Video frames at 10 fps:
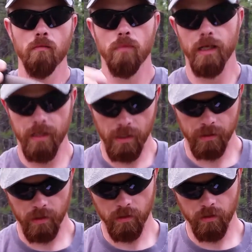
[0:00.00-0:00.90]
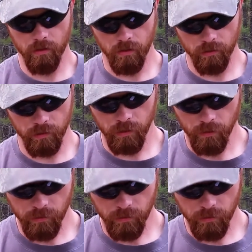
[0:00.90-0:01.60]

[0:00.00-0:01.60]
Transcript: But I can get it here, I'll get